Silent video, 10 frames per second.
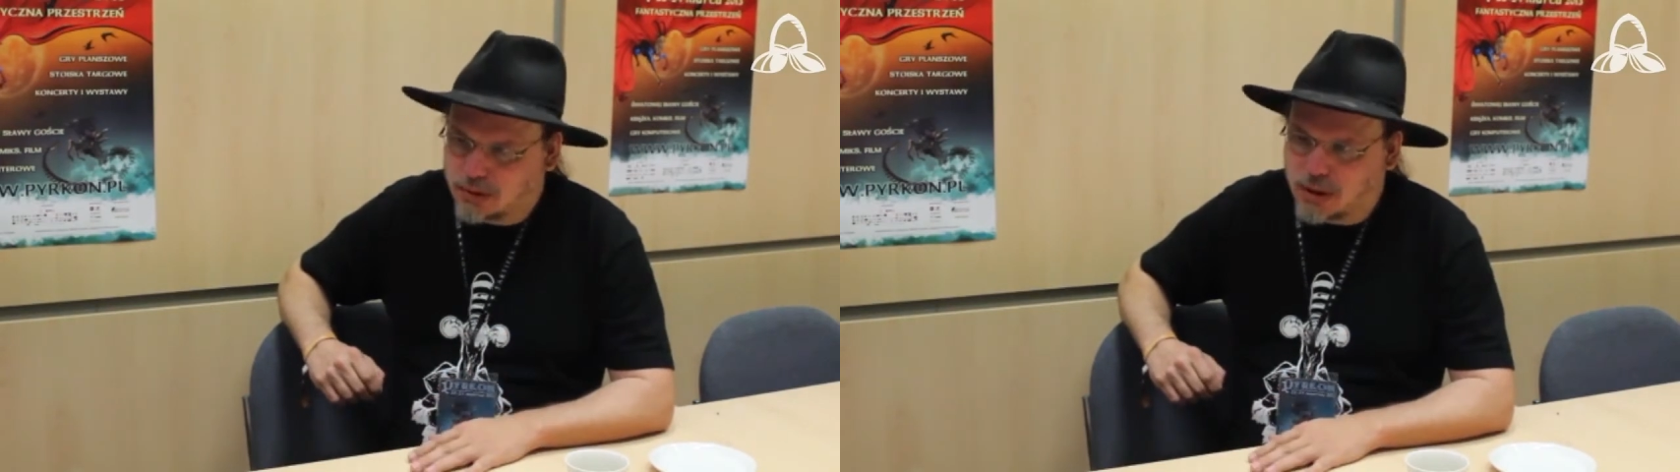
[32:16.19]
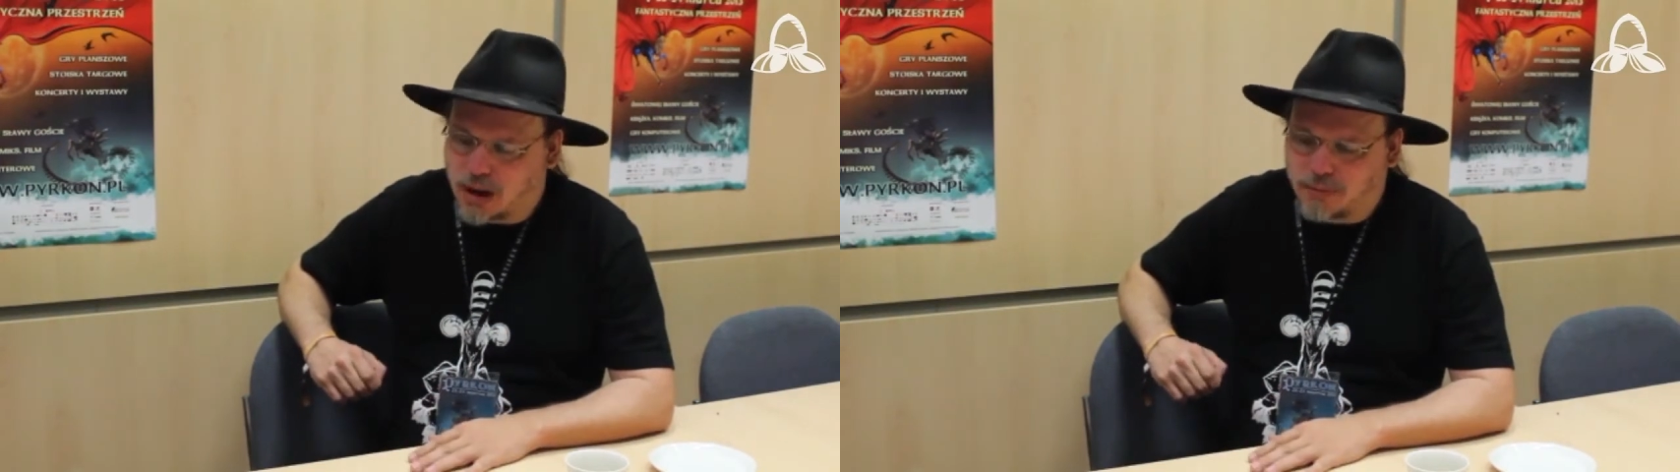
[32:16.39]

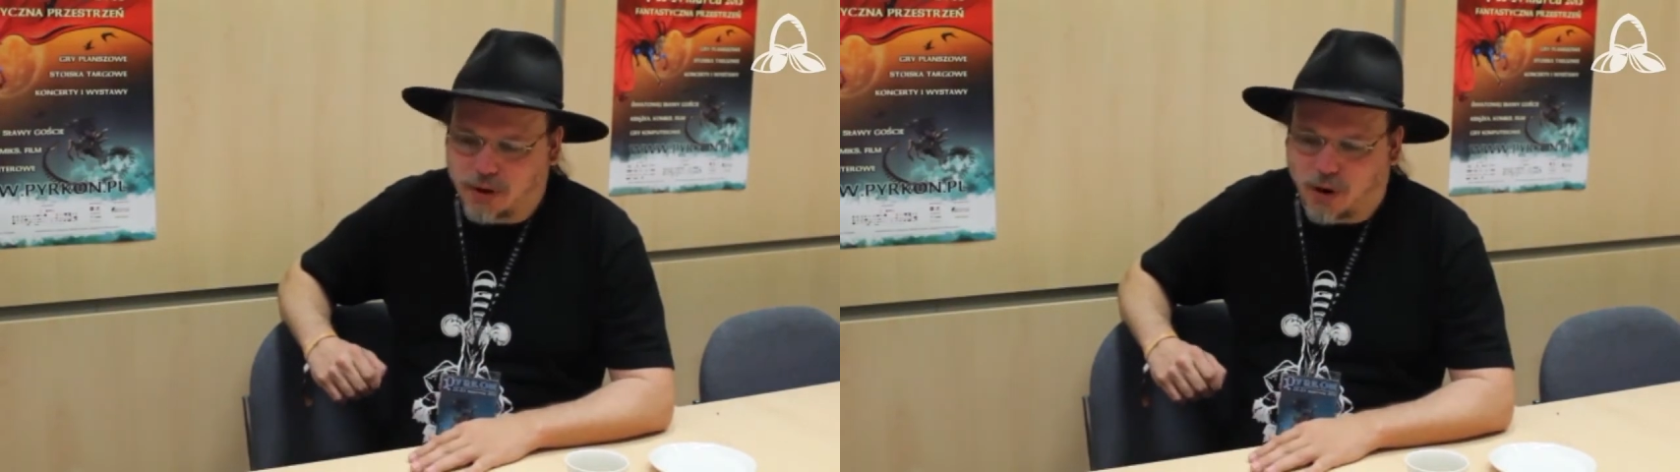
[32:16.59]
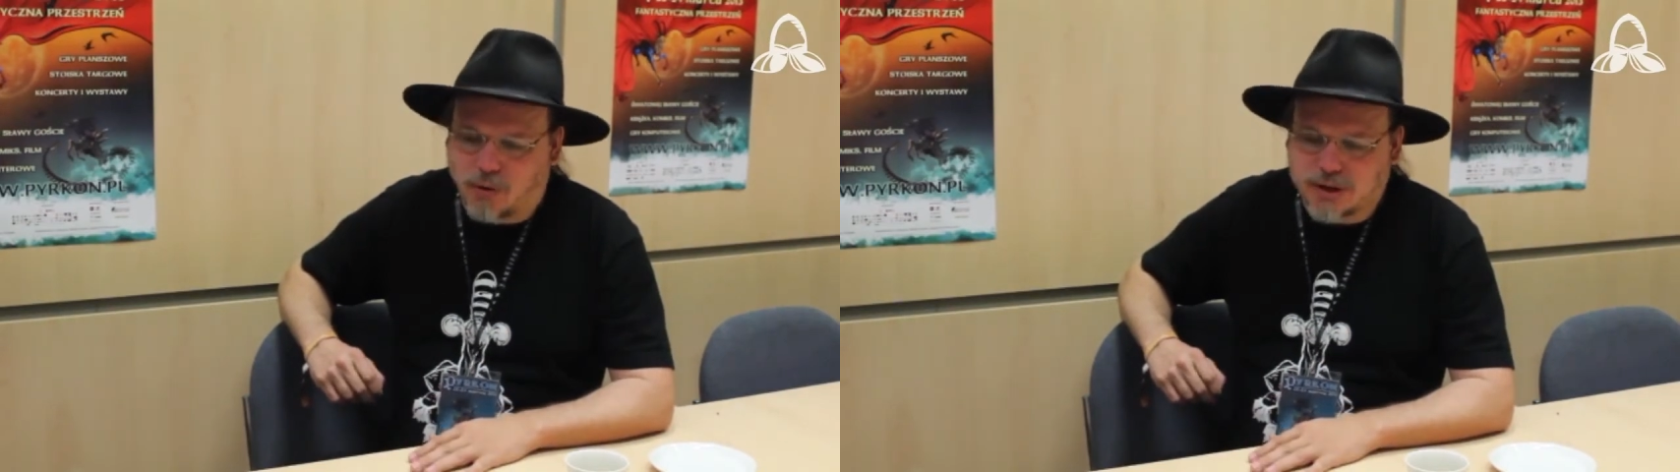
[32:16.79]

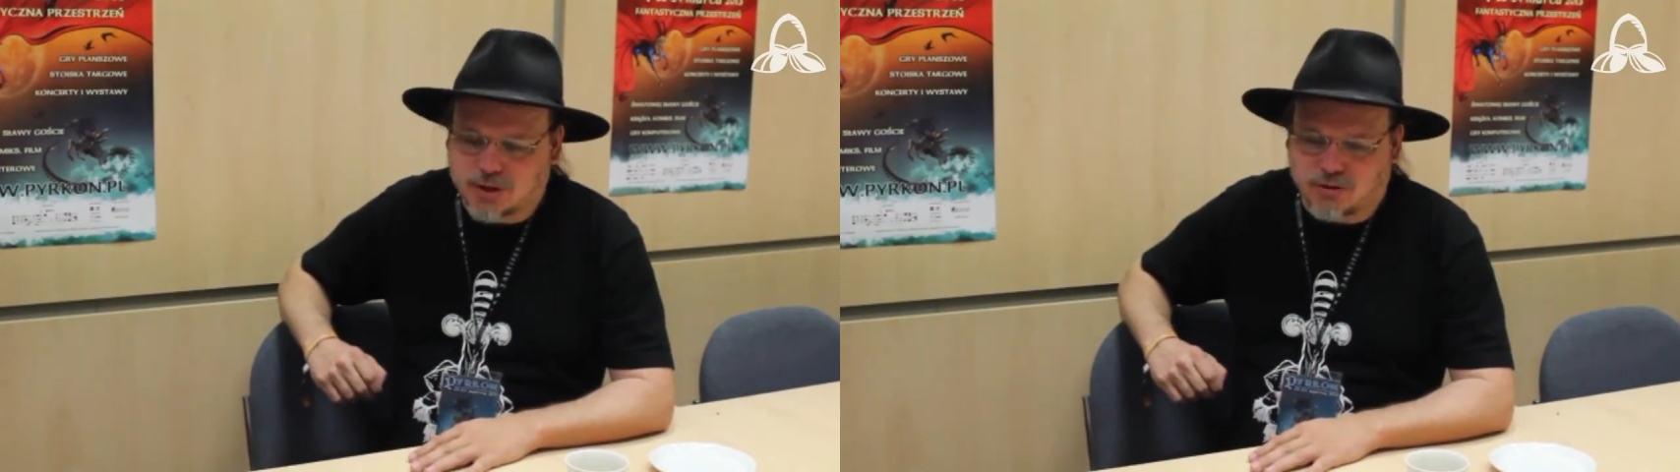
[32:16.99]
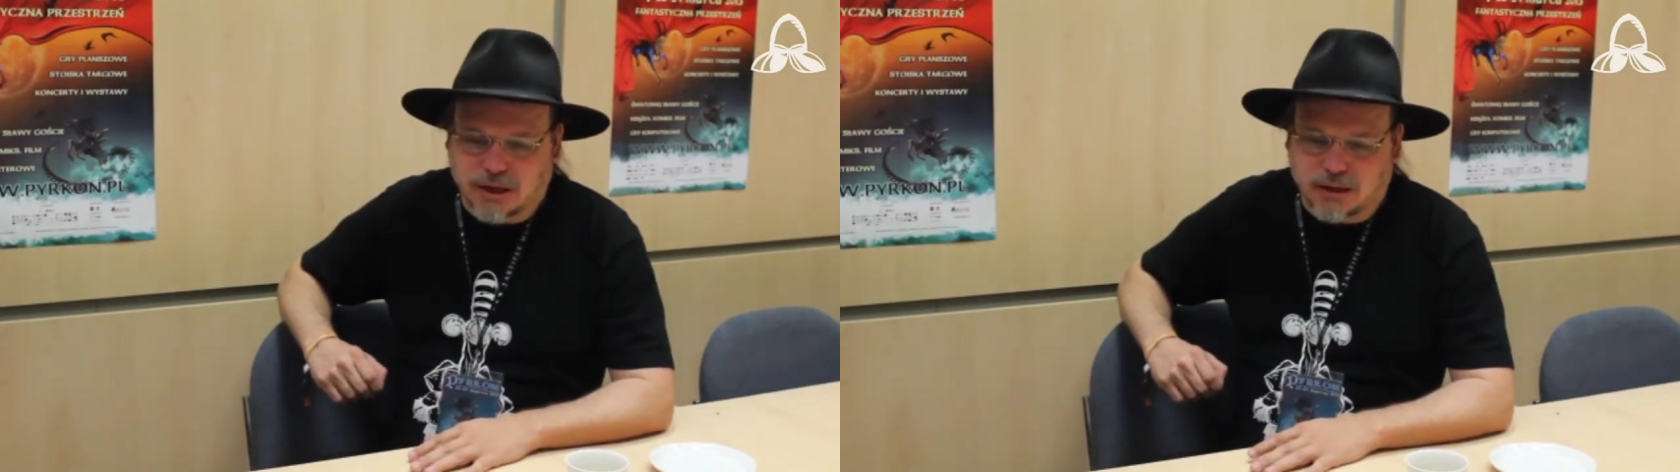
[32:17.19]
They're always
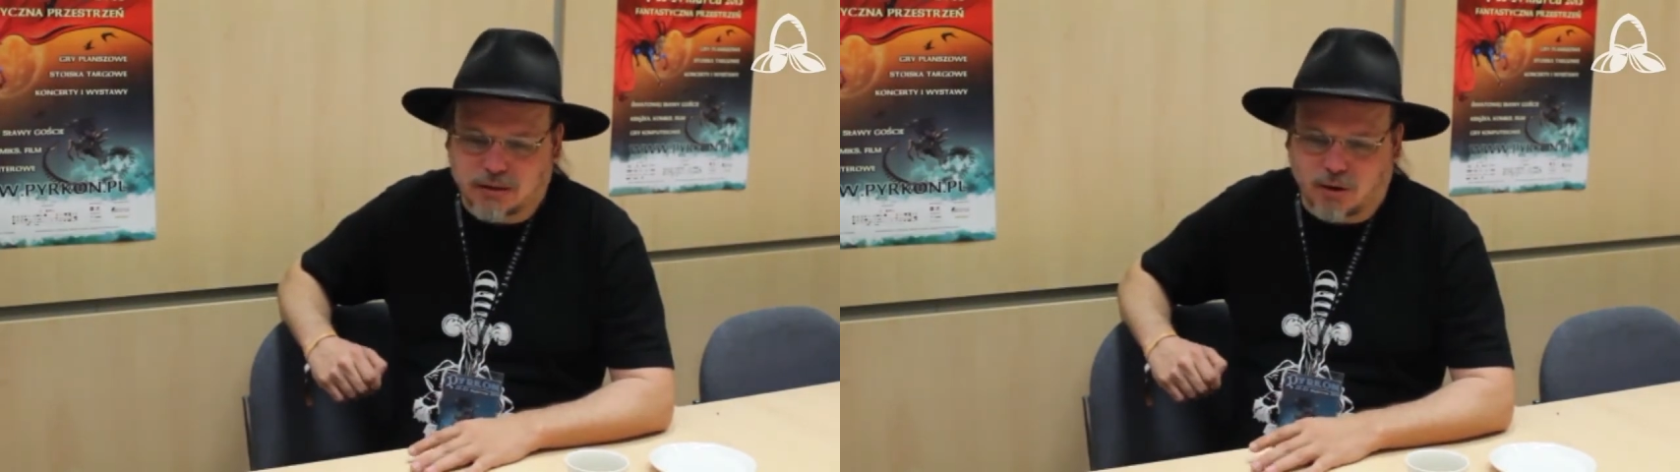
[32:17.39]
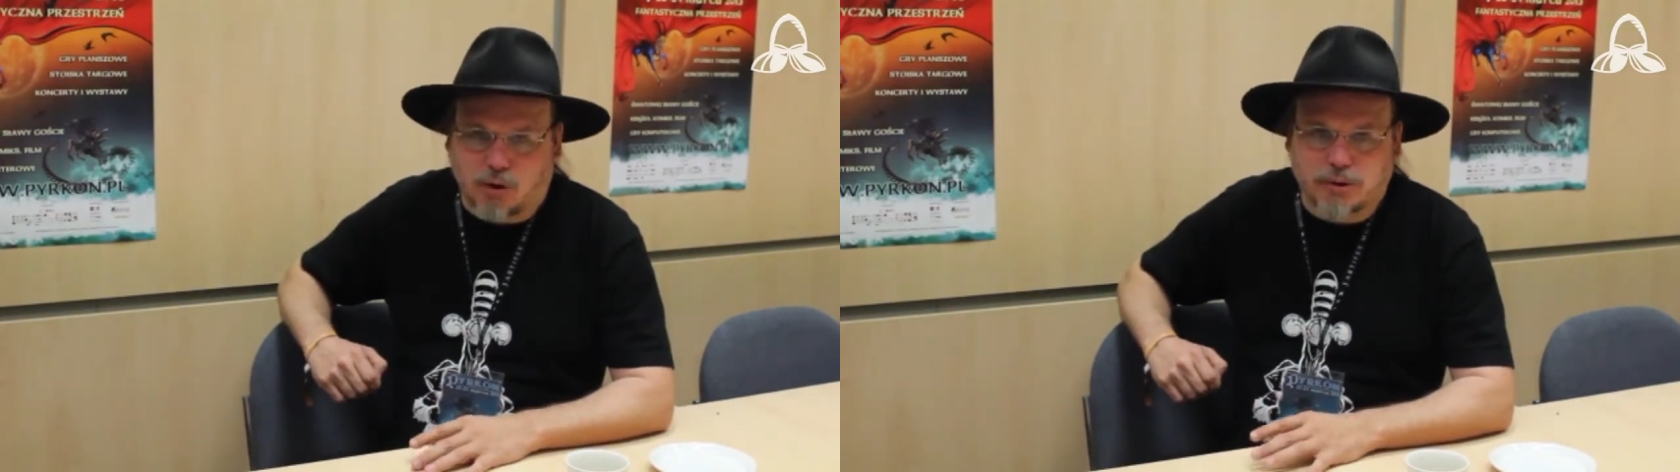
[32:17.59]

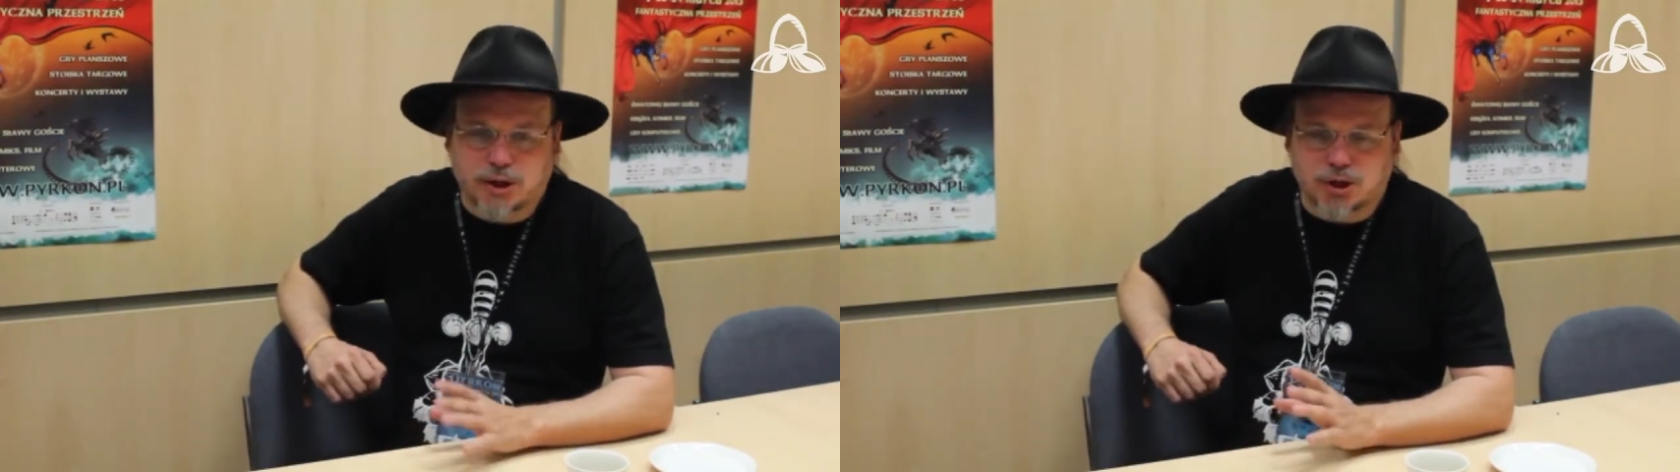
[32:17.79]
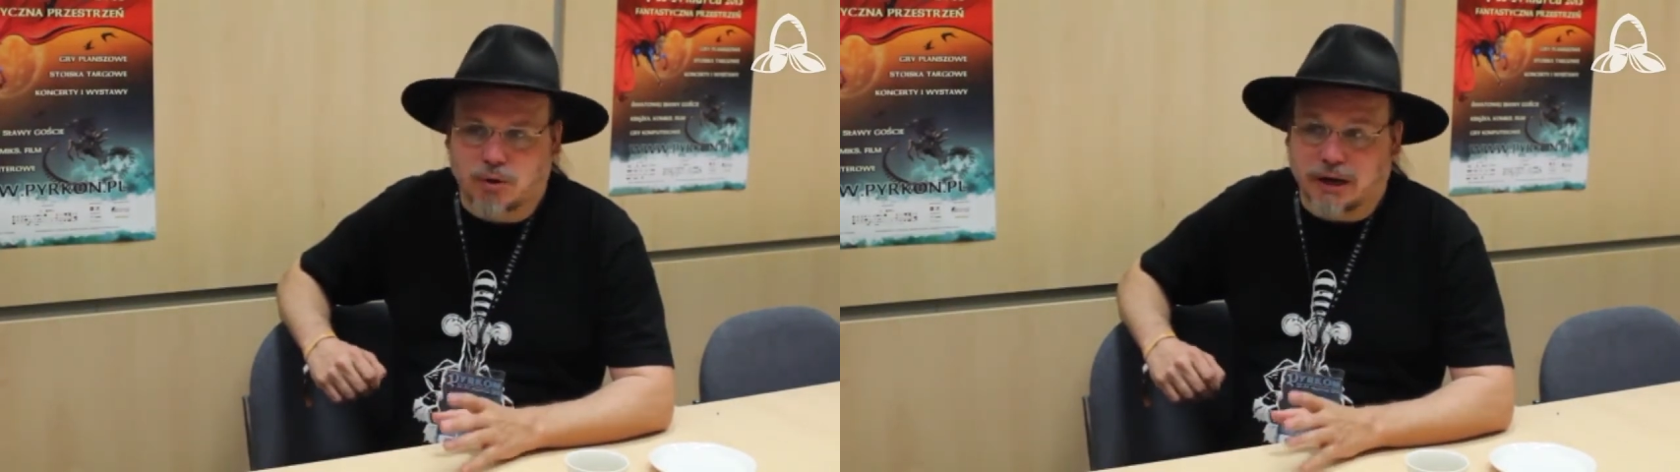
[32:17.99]

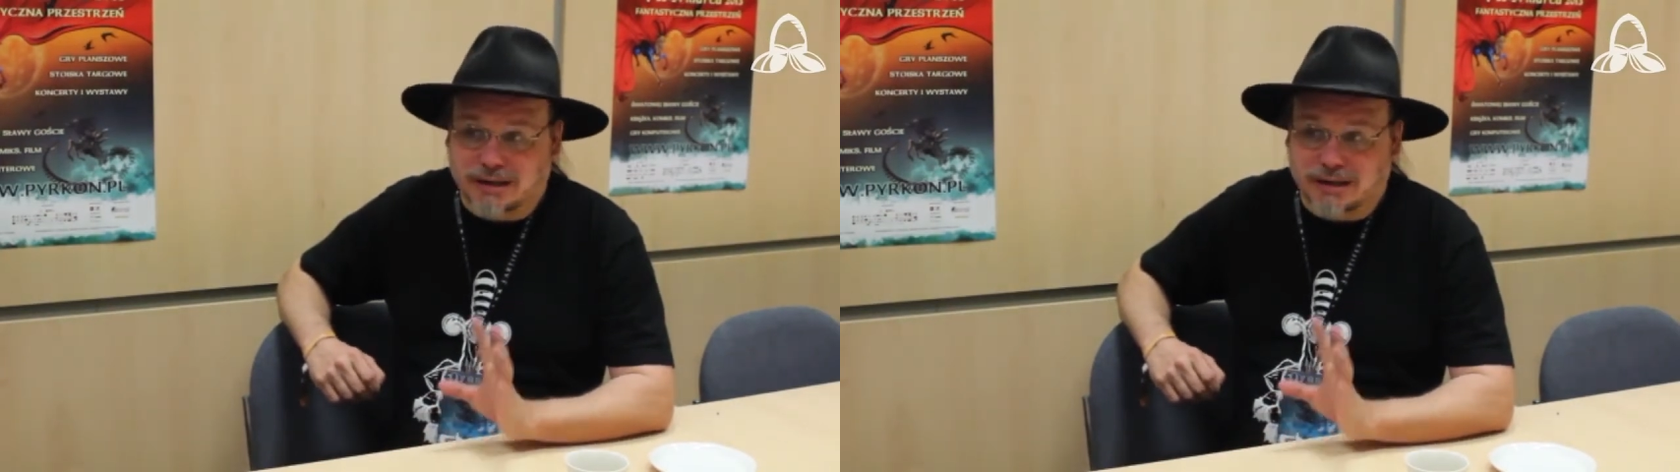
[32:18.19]
shown